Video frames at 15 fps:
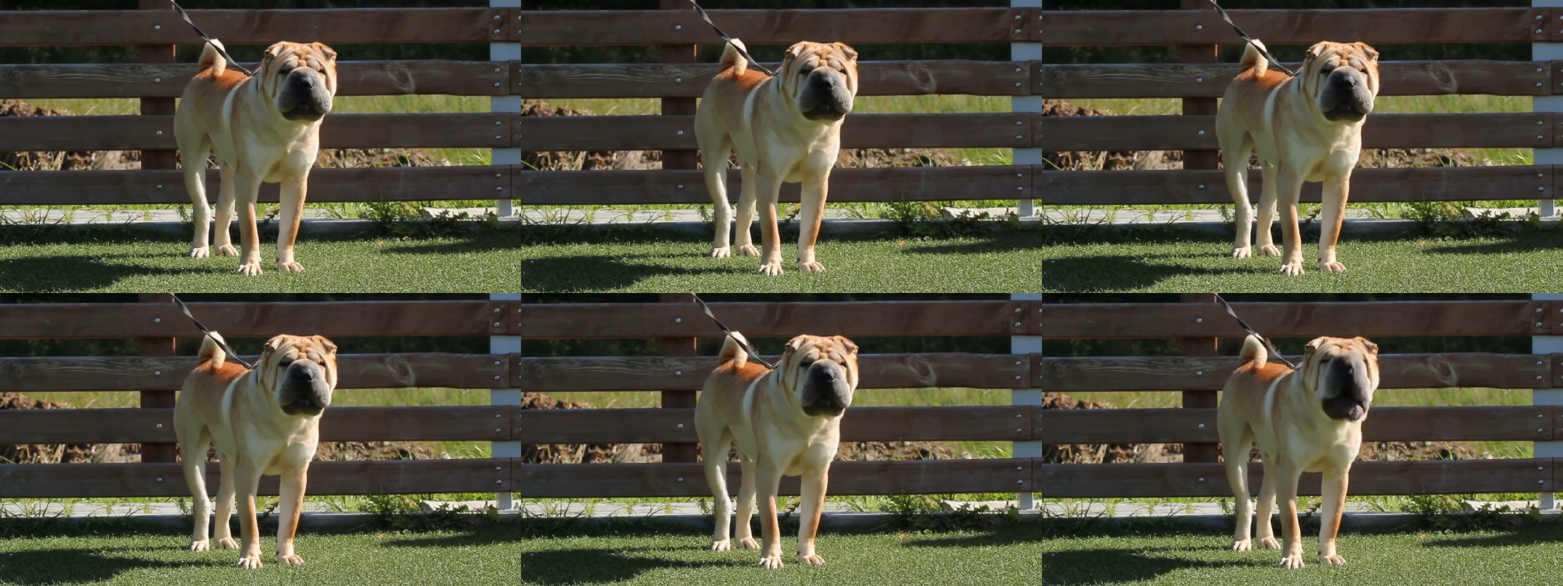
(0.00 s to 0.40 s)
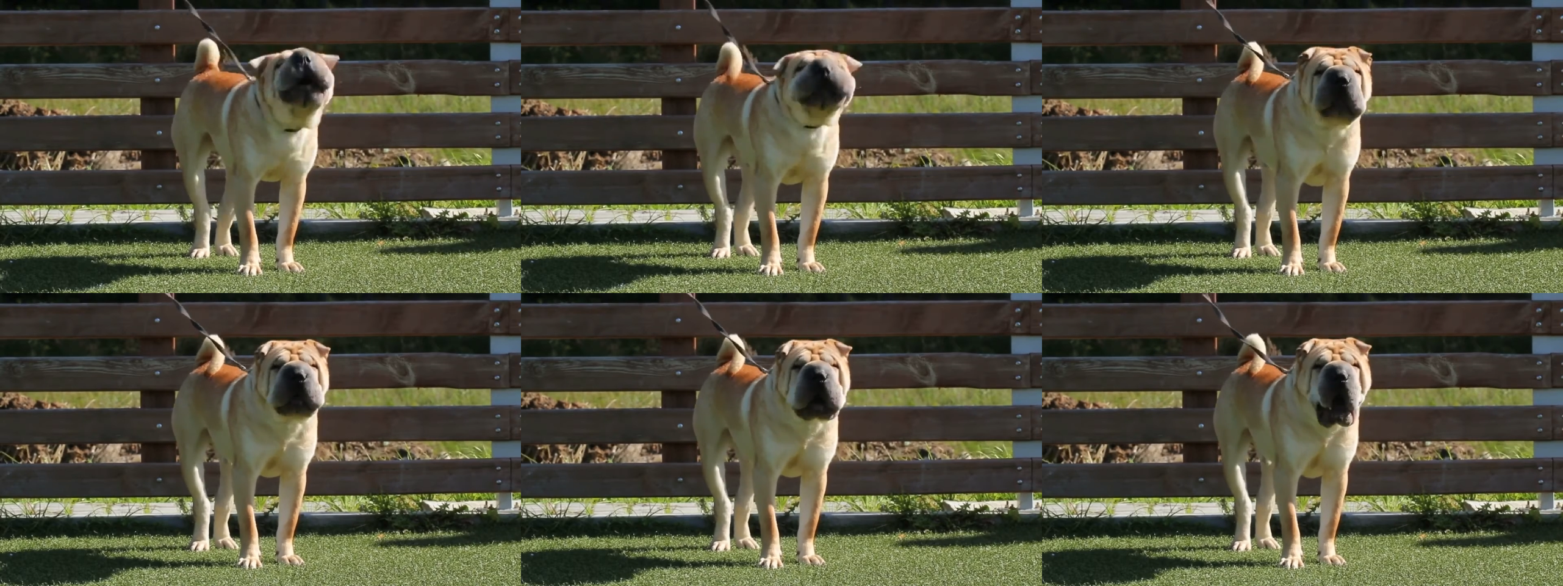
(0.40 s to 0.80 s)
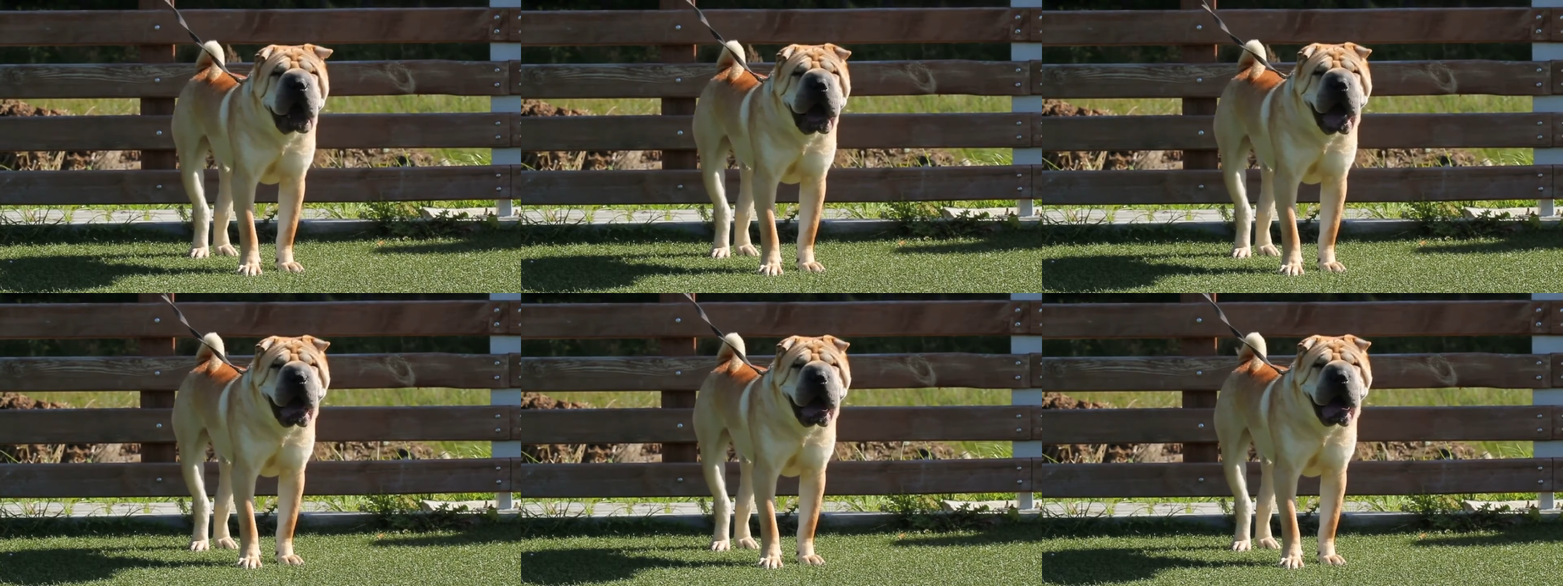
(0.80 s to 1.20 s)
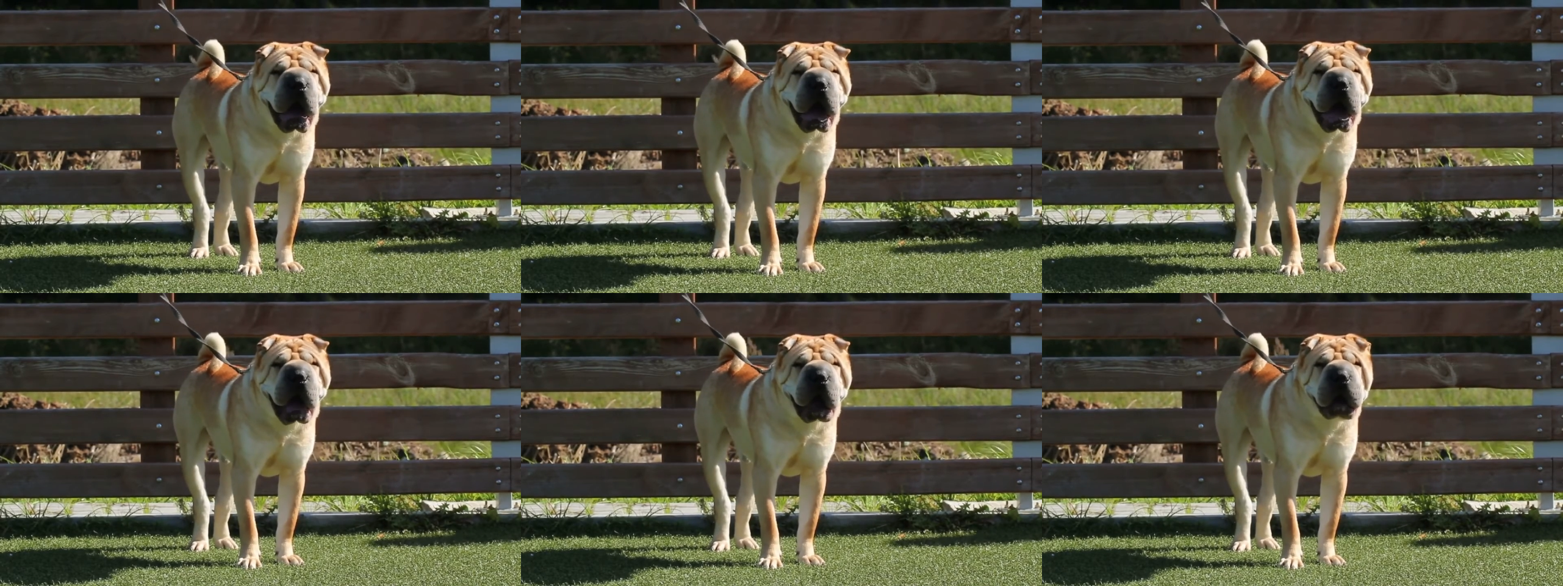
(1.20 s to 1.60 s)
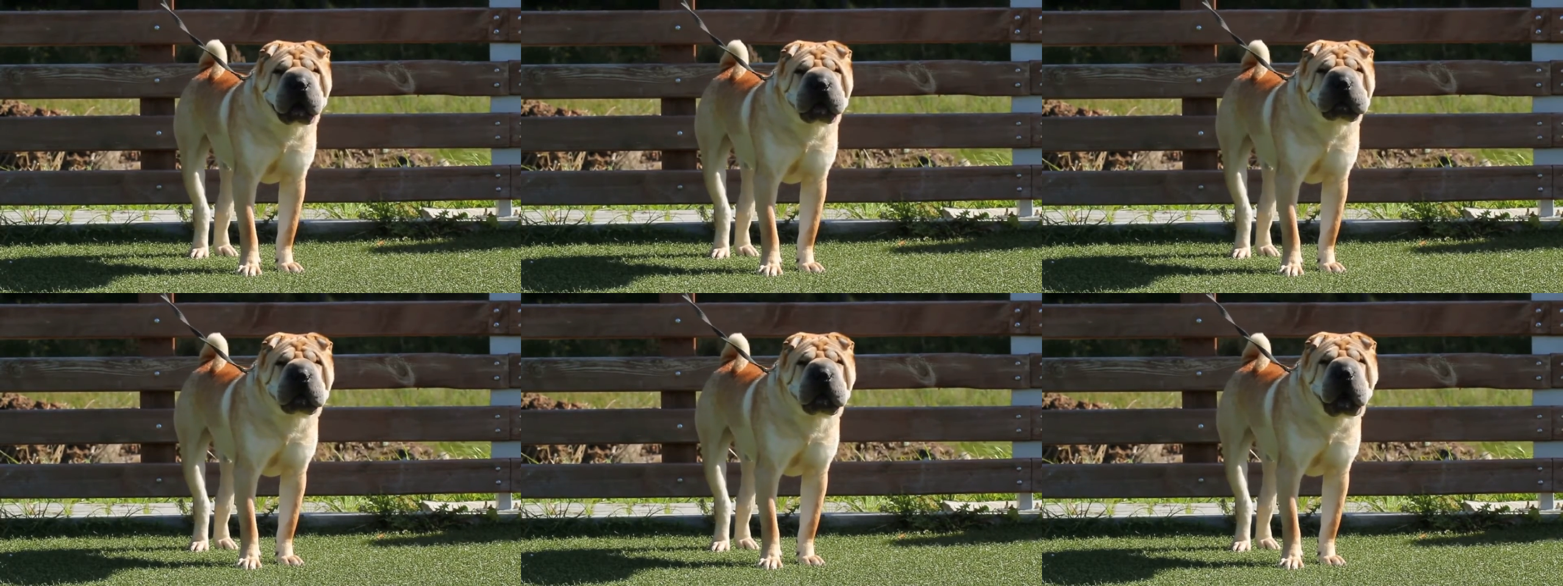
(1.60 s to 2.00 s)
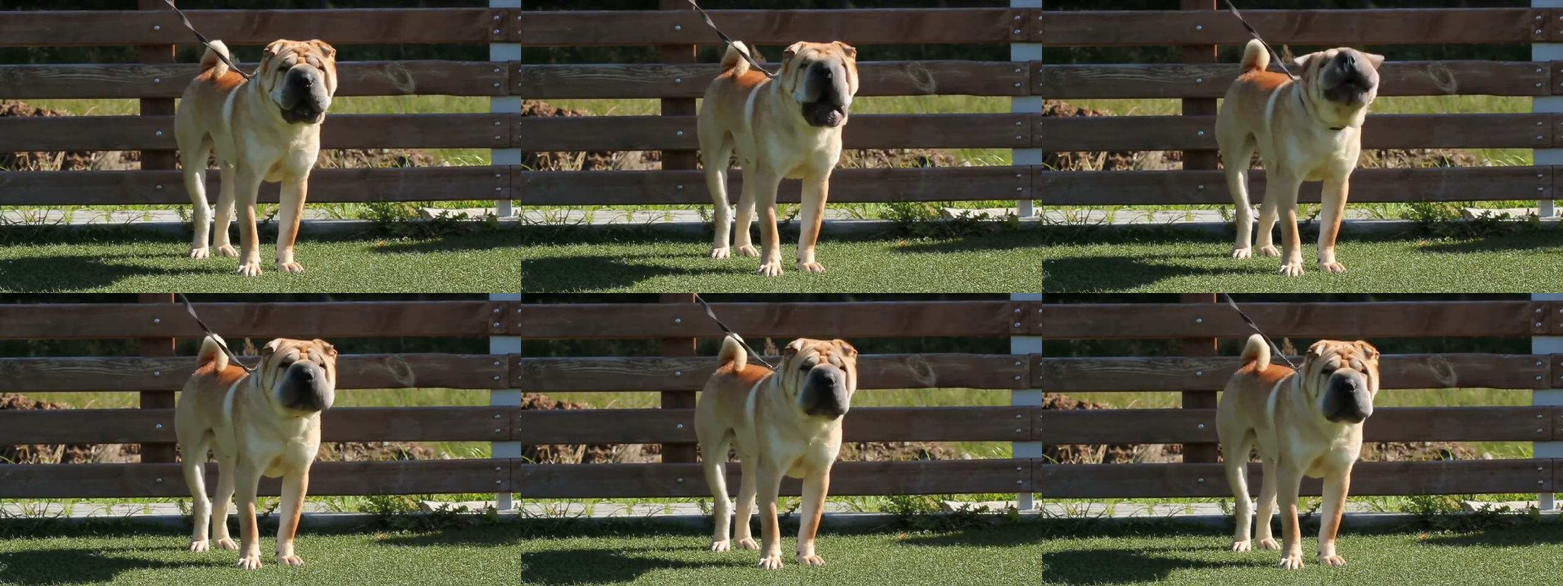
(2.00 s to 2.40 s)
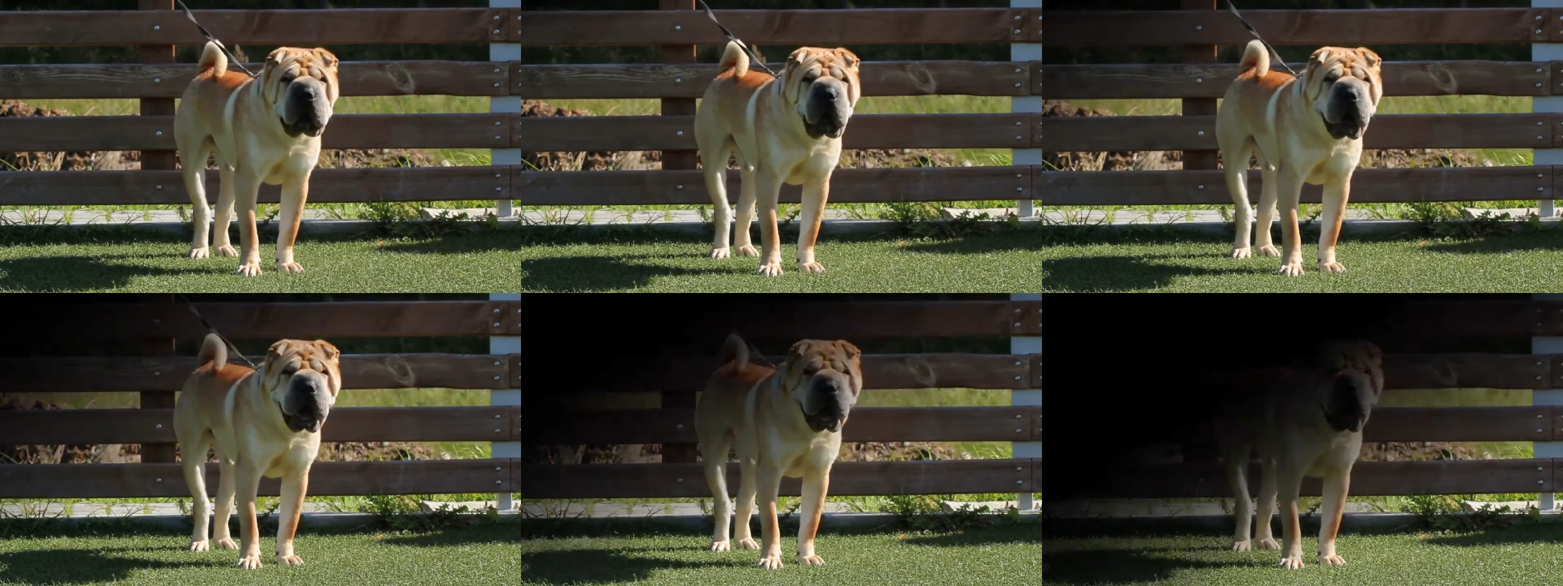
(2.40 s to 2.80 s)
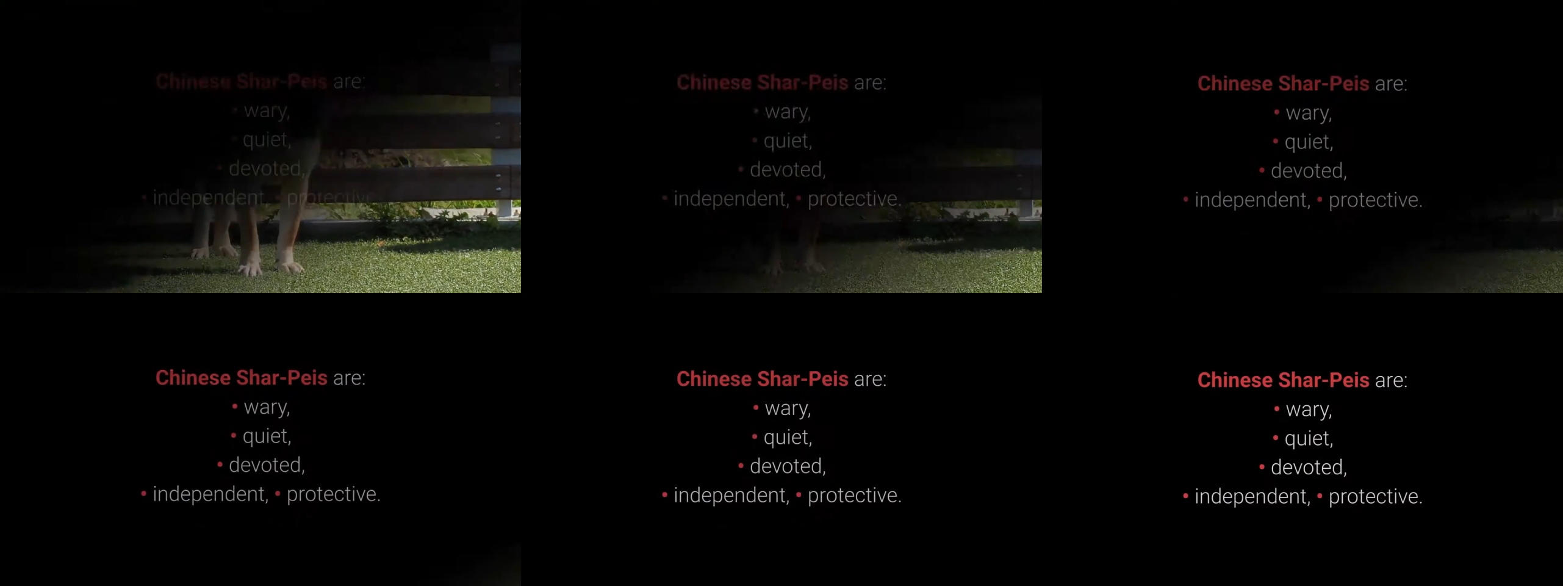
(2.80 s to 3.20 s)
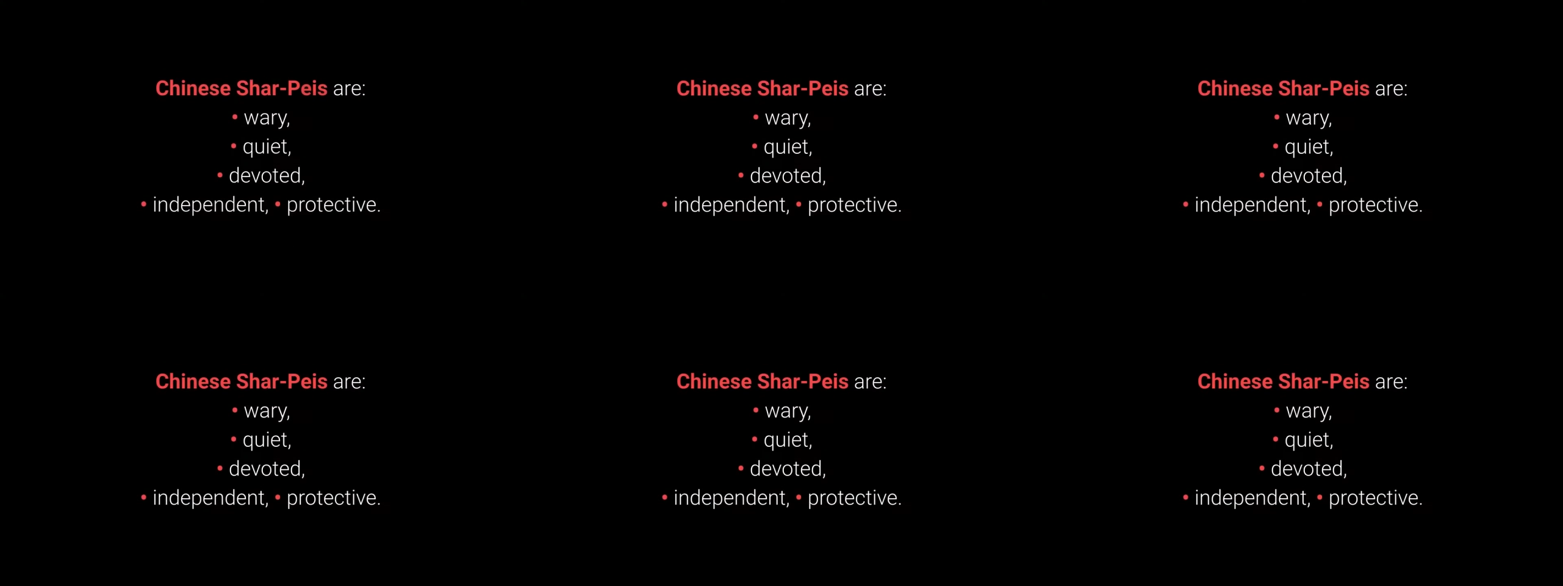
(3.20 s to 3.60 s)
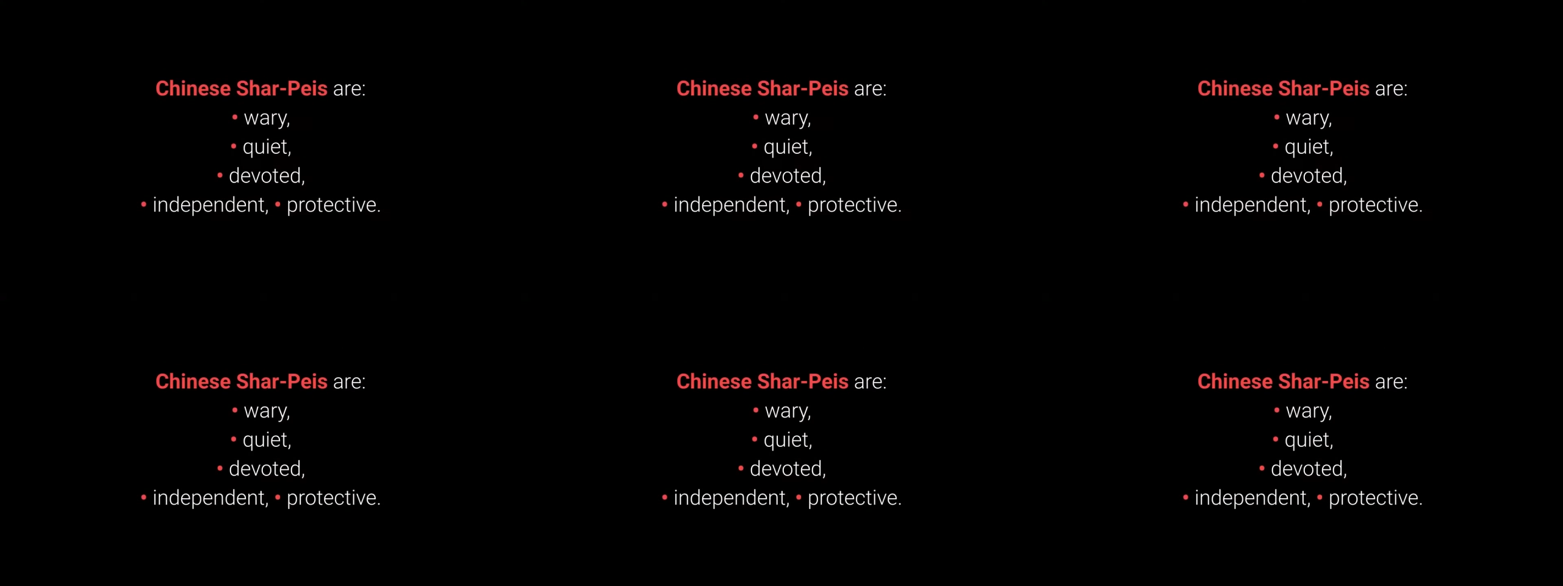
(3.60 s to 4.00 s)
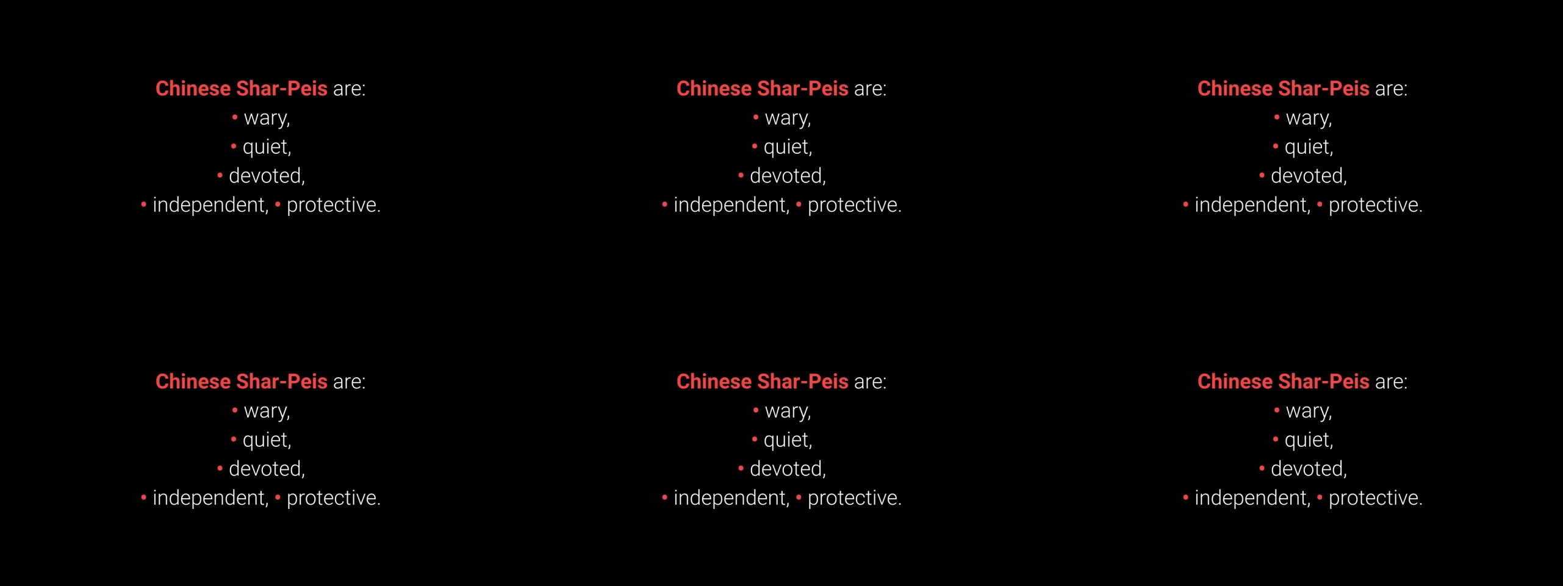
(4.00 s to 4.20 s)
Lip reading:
(no speaker visible)